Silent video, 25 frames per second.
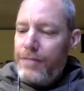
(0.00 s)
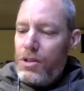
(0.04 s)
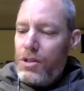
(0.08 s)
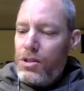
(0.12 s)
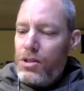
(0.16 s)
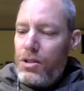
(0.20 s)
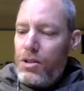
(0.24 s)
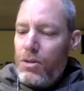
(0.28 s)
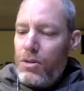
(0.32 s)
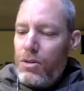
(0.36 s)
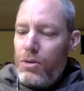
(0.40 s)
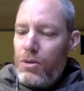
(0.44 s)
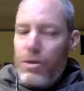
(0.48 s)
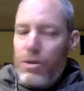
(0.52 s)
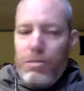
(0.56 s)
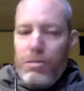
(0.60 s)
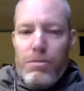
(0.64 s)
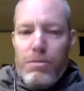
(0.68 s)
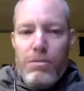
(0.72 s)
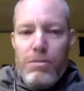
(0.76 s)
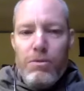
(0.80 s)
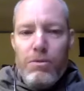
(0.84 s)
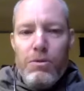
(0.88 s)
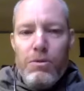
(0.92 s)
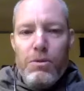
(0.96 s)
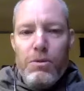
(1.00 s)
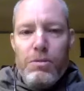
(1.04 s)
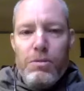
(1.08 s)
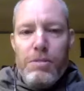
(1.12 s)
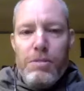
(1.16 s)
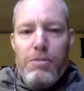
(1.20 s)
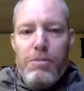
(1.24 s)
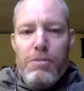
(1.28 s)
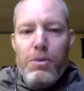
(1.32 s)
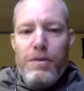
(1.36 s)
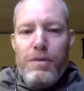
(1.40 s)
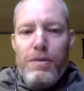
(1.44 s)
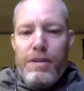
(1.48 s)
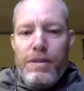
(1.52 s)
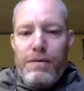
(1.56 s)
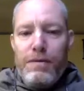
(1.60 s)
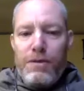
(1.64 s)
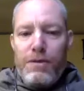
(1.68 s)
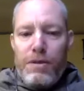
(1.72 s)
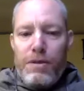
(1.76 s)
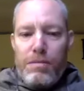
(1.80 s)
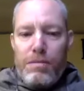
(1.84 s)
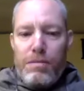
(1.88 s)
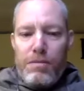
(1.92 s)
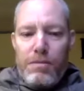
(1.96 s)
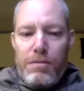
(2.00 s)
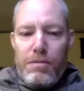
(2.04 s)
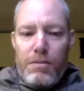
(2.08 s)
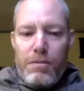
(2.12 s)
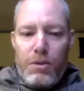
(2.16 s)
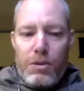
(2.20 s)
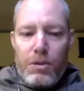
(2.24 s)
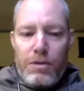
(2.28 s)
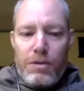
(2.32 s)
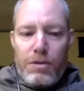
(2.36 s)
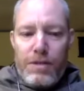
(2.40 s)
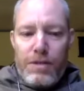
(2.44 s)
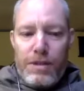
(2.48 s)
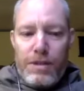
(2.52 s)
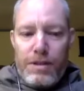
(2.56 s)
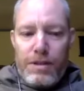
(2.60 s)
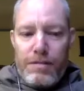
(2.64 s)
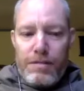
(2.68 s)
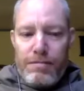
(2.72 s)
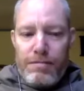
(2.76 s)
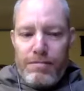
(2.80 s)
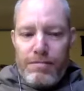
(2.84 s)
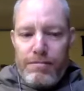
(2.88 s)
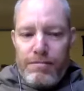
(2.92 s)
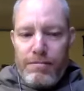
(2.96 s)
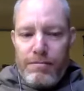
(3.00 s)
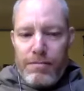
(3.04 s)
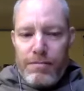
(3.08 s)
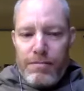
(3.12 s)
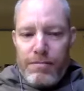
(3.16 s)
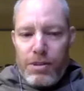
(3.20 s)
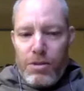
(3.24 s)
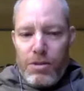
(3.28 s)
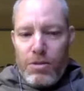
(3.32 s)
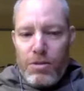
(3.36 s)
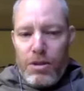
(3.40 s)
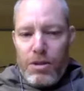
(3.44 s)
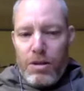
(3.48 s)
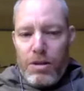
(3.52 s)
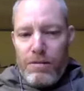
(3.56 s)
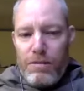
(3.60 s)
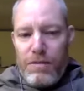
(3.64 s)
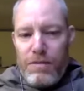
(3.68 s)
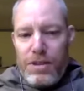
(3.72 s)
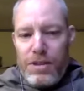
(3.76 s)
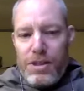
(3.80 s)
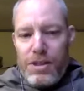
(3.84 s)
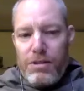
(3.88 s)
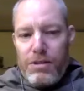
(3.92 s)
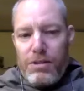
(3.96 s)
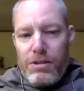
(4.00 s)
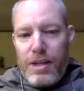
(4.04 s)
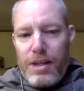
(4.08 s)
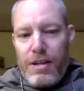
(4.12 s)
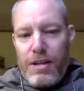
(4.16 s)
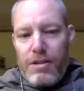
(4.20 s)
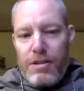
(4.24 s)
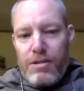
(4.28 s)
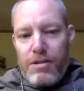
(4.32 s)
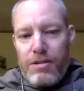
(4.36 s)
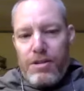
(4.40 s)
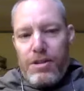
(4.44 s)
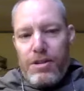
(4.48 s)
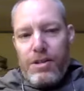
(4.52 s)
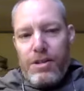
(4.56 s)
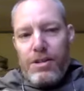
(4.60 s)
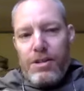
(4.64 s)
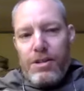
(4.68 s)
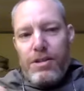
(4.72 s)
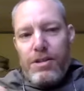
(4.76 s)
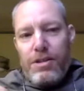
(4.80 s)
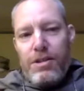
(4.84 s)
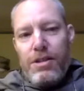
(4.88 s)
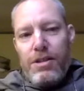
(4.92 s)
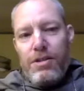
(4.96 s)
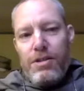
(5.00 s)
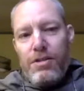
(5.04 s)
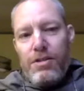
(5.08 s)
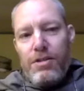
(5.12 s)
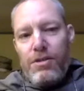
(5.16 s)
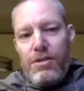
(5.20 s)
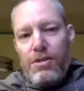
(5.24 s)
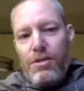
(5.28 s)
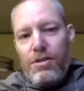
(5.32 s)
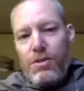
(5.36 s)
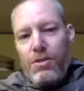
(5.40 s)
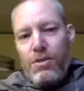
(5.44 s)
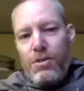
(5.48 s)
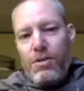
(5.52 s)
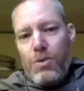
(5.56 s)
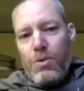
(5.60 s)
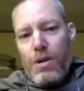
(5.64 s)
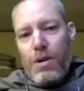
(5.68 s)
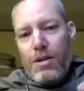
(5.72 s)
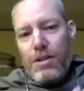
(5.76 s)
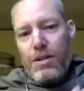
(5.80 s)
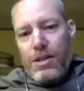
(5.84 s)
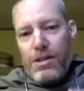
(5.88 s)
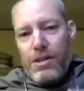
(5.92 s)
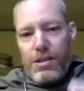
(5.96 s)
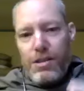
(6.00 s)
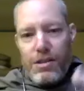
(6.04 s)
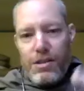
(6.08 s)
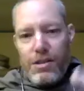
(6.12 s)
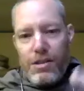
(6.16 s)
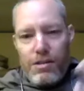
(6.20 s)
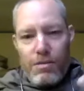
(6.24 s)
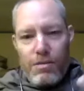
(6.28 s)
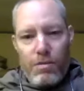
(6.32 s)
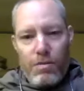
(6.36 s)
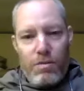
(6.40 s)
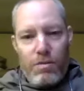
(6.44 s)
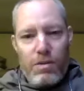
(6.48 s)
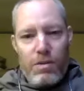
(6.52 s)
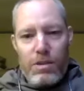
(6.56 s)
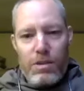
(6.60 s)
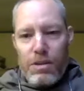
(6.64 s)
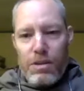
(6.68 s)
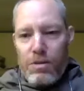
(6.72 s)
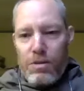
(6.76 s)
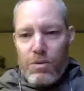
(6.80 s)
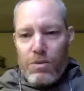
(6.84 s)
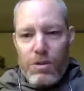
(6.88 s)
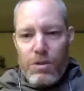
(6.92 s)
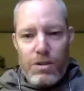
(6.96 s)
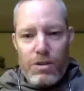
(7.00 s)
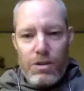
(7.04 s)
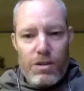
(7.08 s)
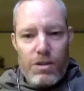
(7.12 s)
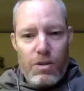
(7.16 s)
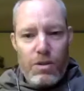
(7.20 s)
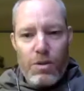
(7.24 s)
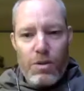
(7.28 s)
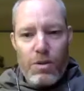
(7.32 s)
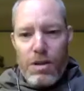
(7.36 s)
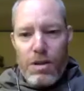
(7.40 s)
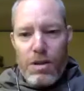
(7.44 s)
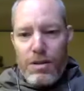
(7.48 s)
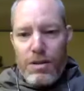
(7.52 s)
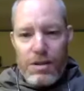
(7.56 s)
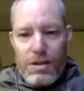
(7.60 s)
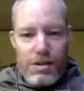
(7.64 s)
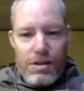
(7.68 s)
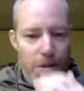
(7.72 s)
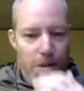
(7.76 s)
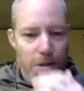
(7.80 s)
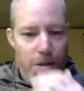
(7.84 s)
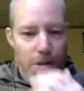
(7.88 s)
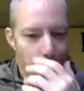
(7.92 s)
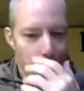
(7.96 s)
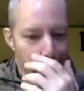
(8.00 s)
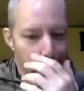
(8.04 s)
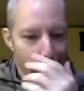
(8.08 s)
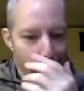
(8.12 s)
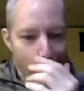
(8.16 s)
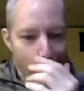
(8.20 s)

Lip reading: So we'll be moving from more of the so-called physical characteristics into her qualities. In other words, the qualities are